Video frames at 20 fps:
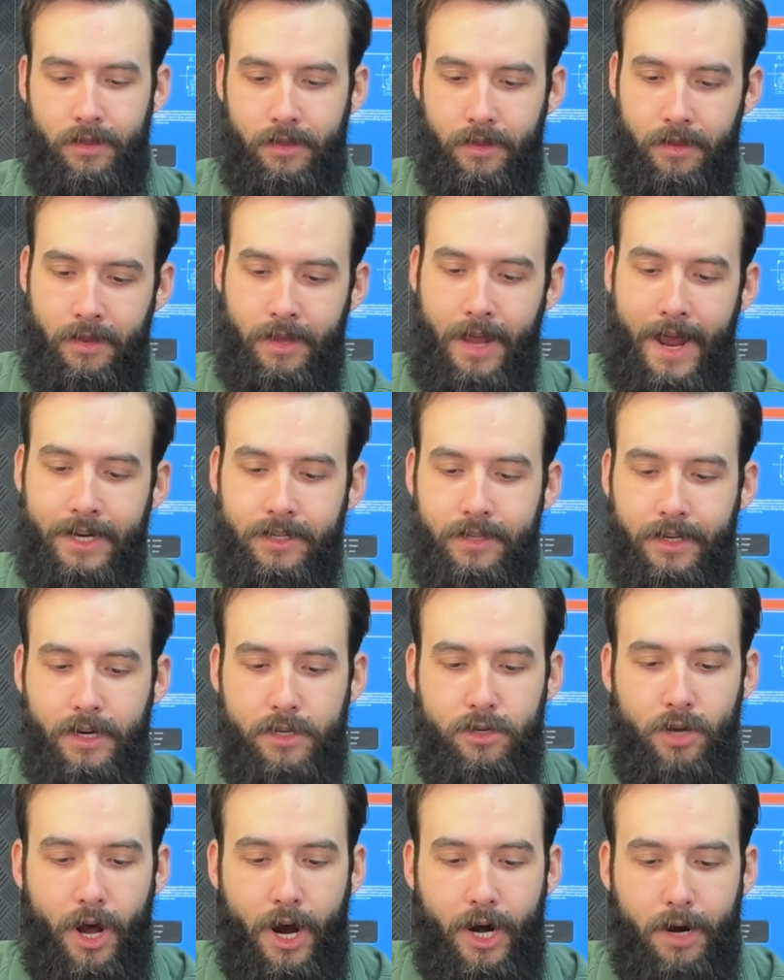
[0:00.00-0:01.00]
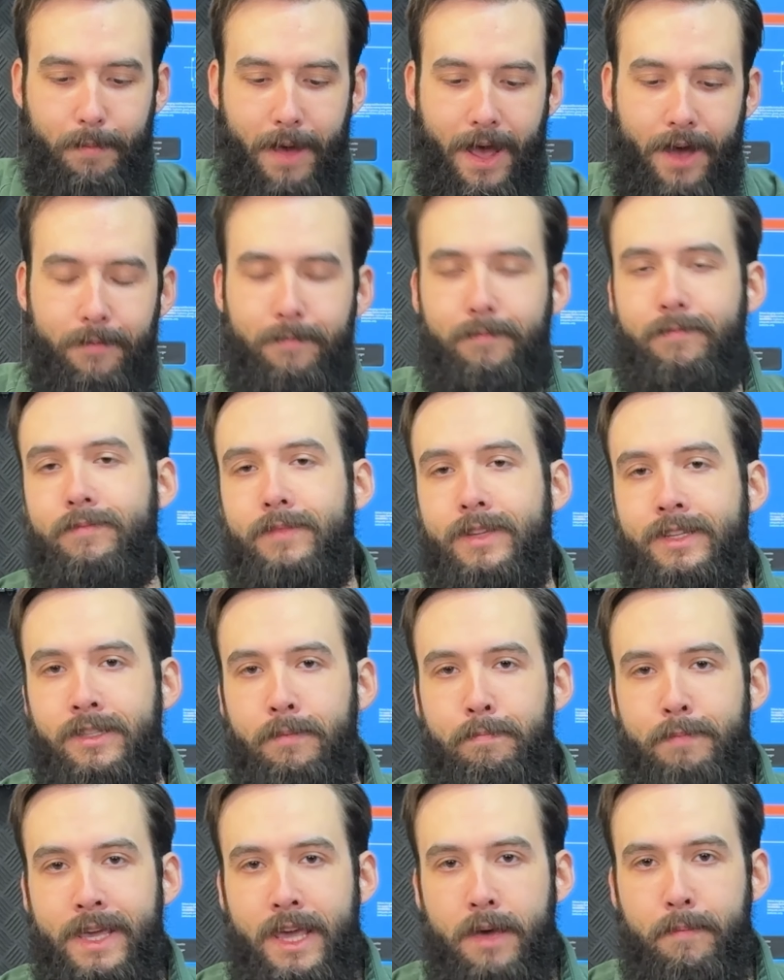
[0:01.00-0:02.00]
The next thing to talk about is the
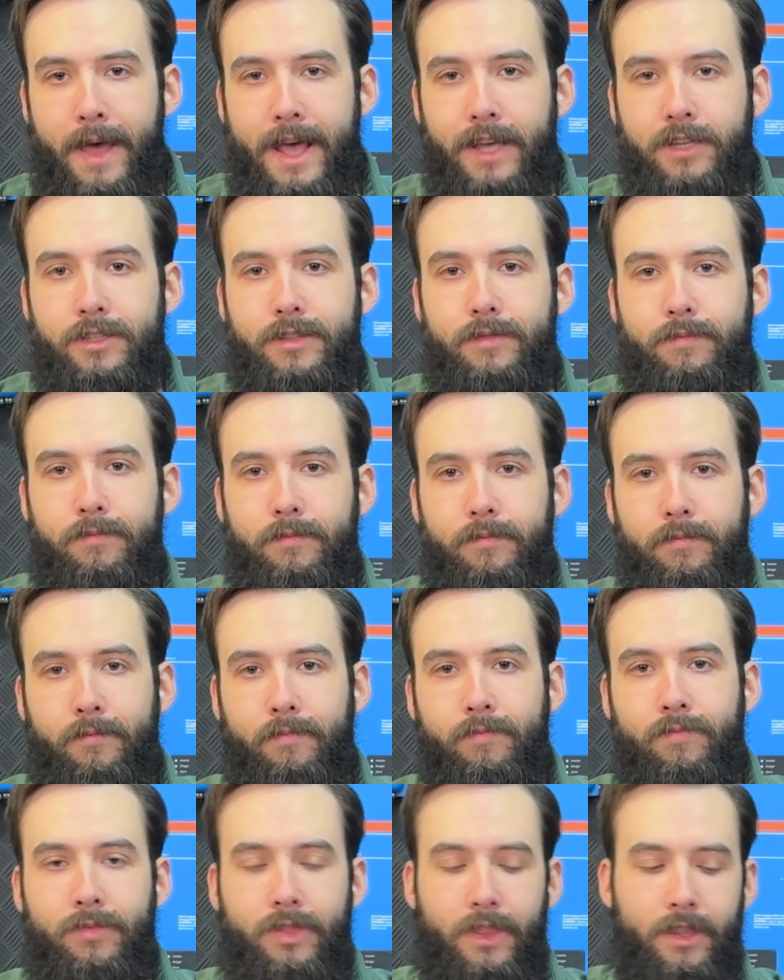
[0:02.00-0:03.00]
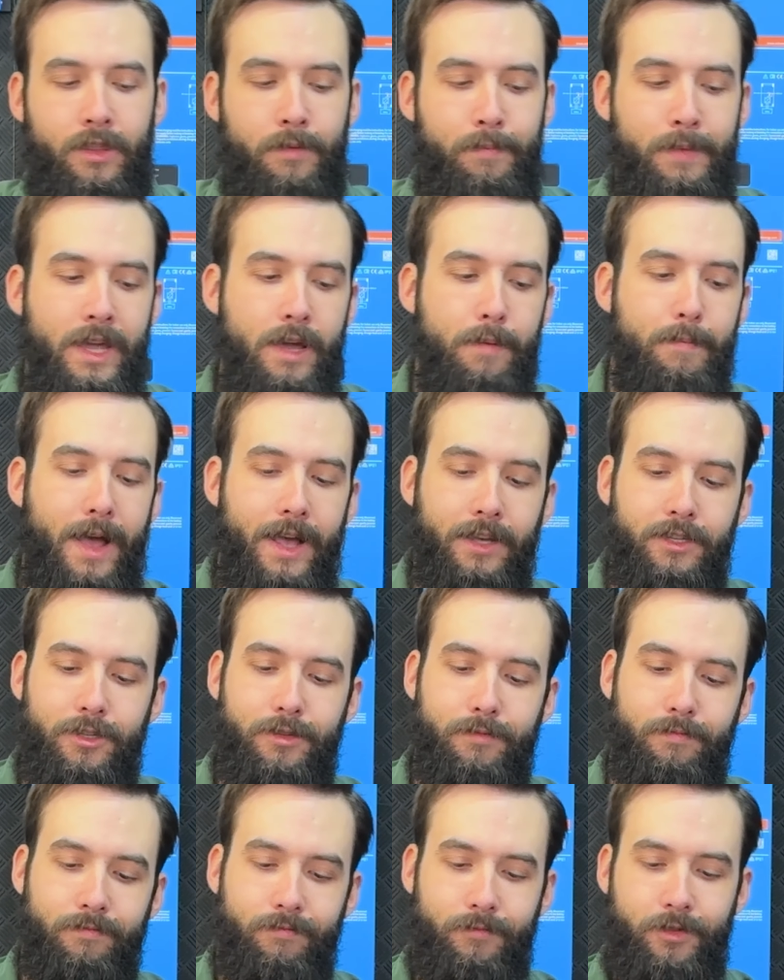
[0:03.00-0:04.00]
BMS. The
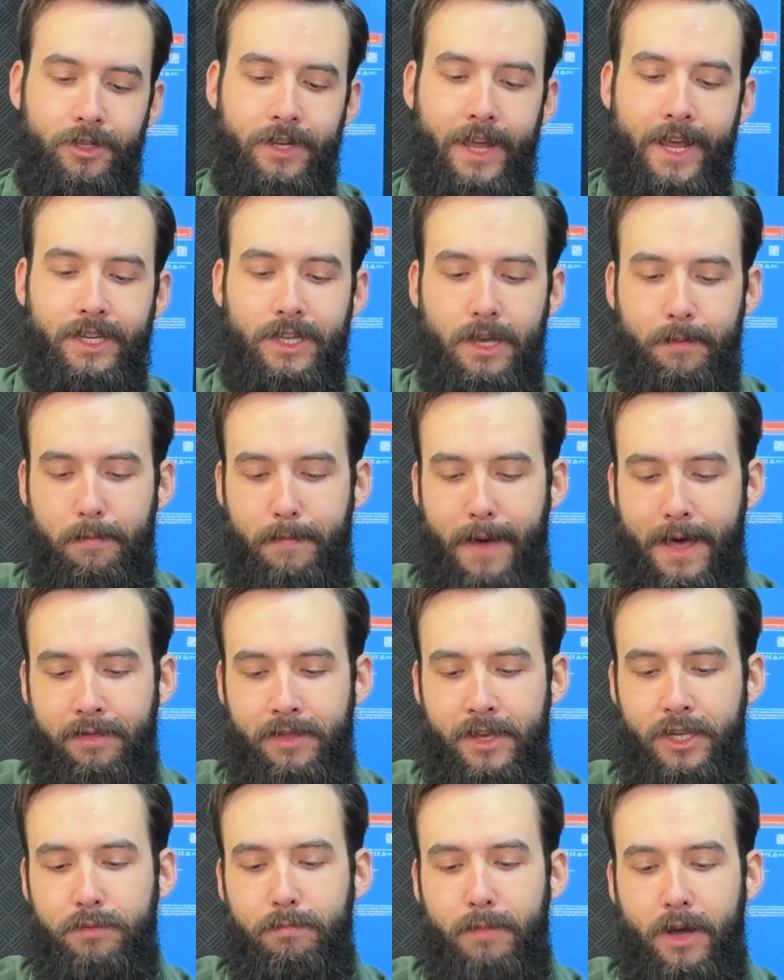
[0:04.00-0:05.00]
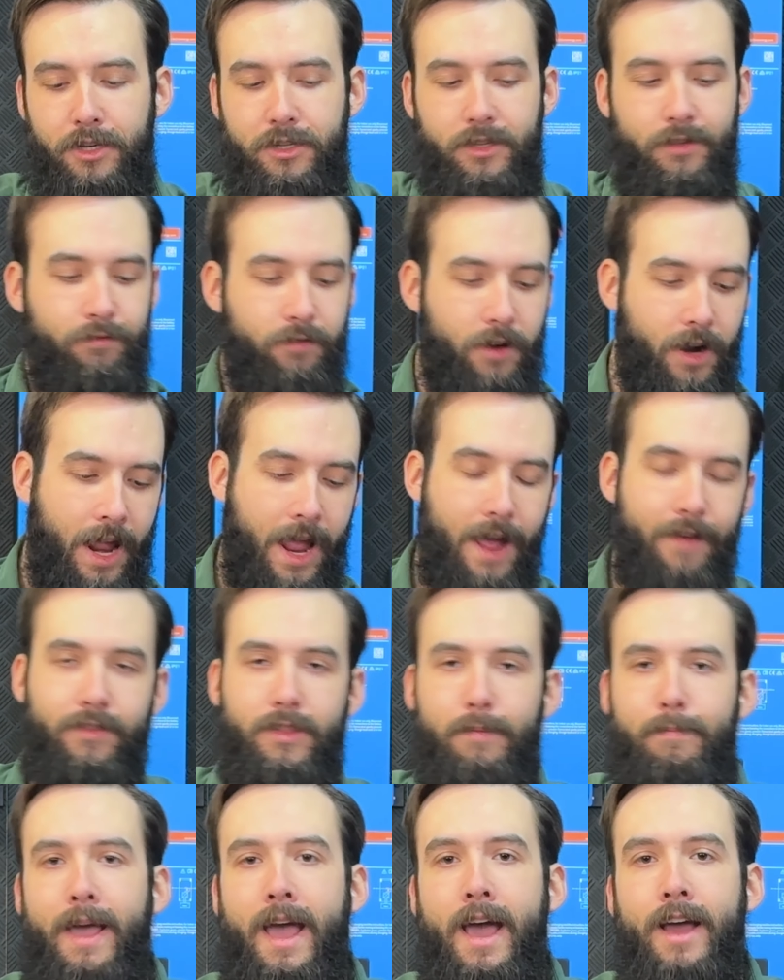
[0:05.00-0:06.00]
BMS, which takes up about this much of the front half of the
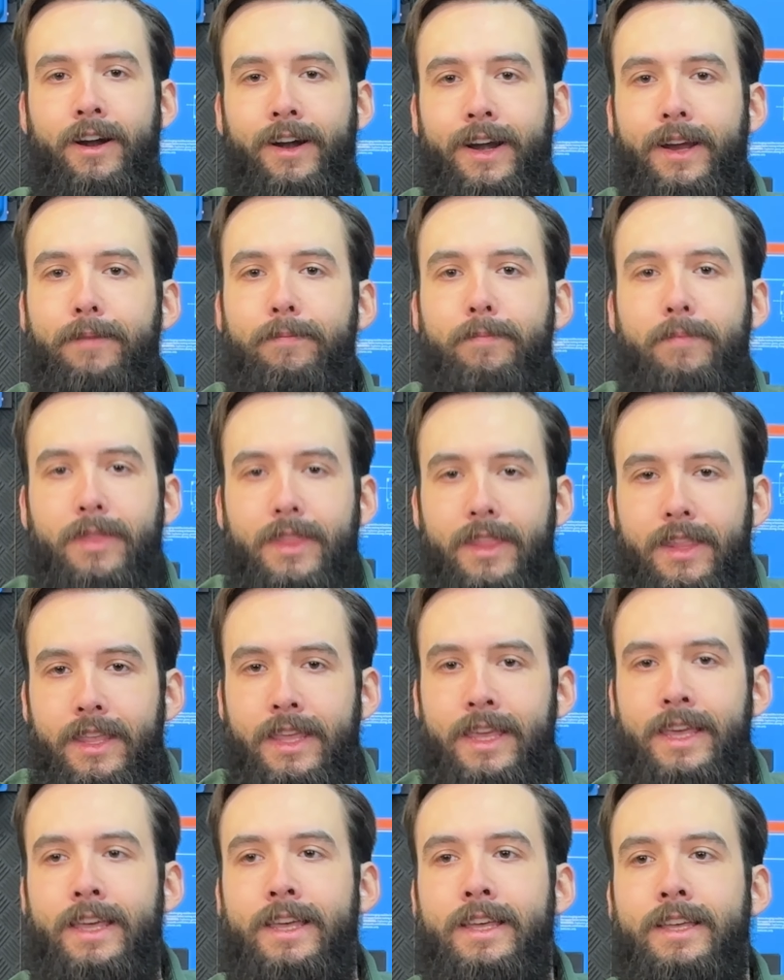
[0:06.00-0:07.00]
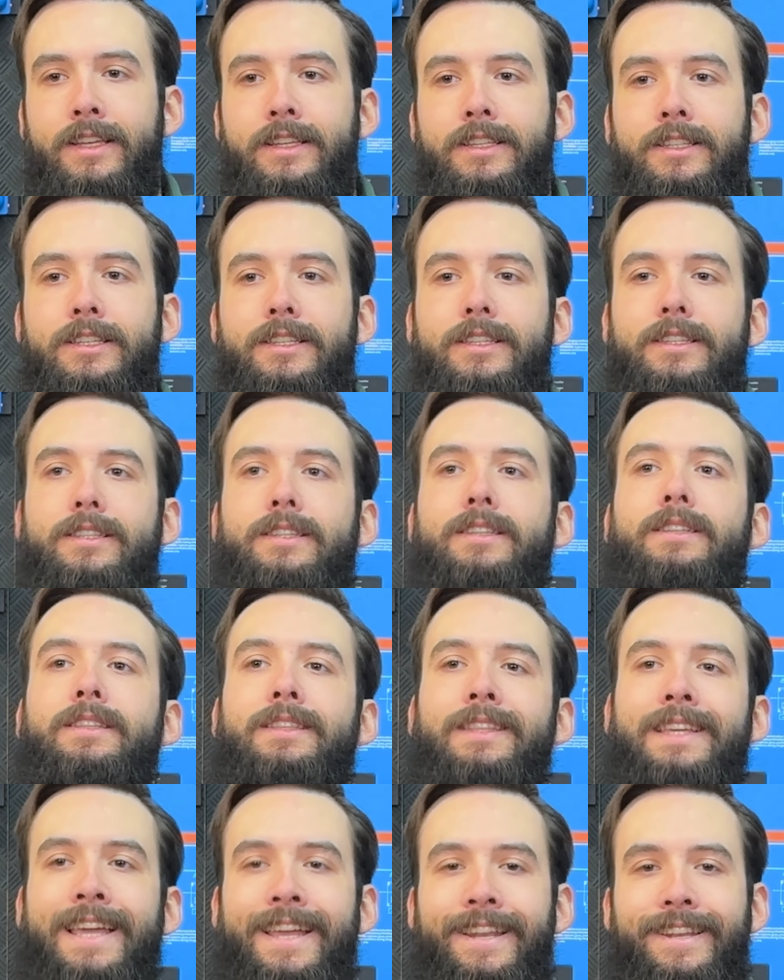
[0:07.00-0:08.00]
battery, is
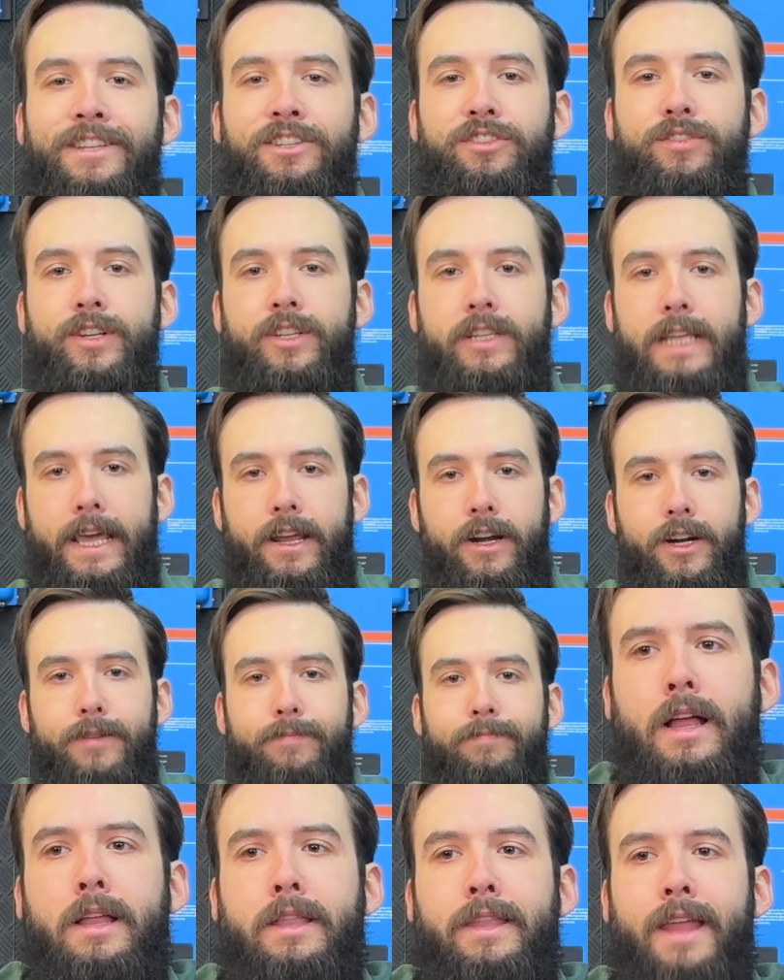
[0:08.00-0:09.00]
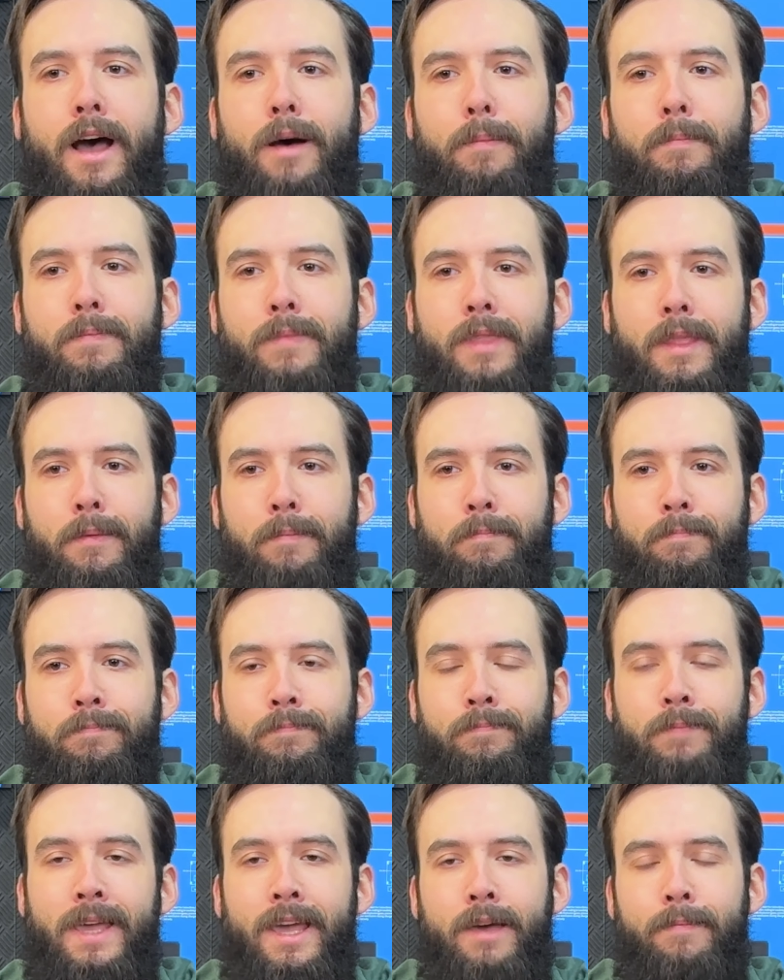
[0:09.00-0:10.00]
the industry standard. Now,
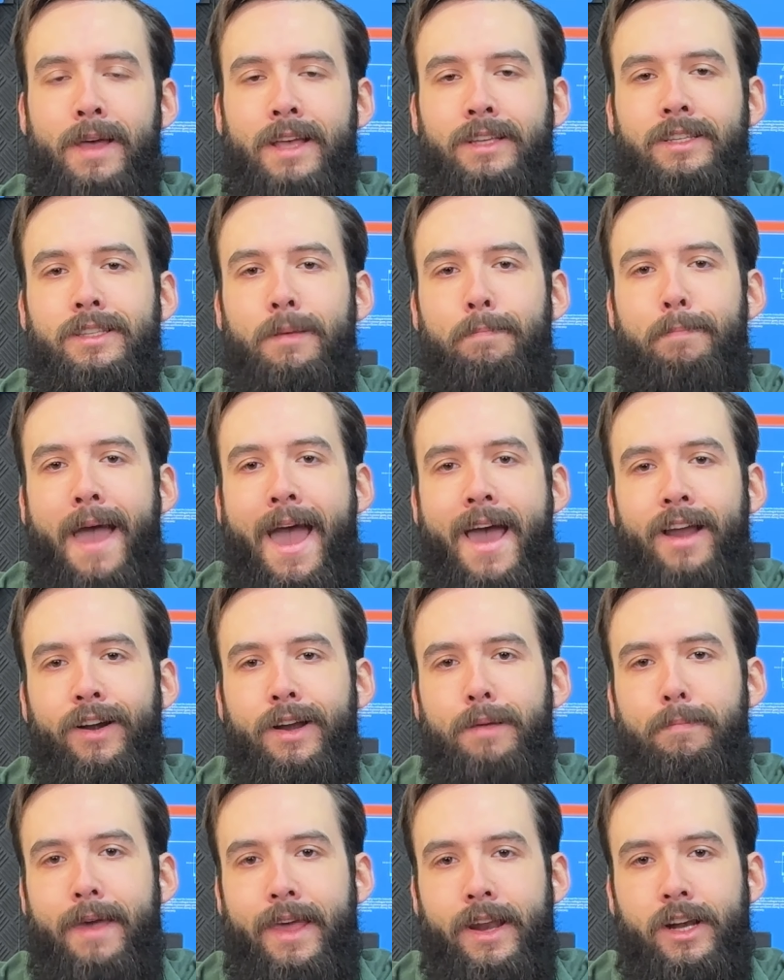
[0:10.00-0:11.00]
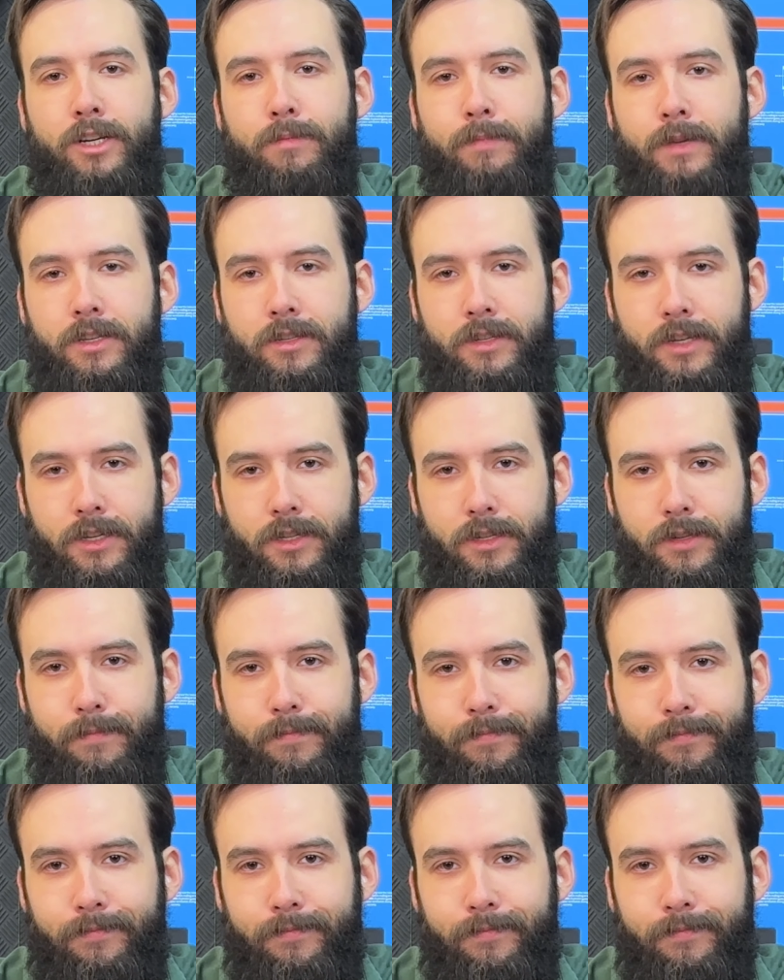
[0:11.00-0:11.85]
BMS is a battery management system.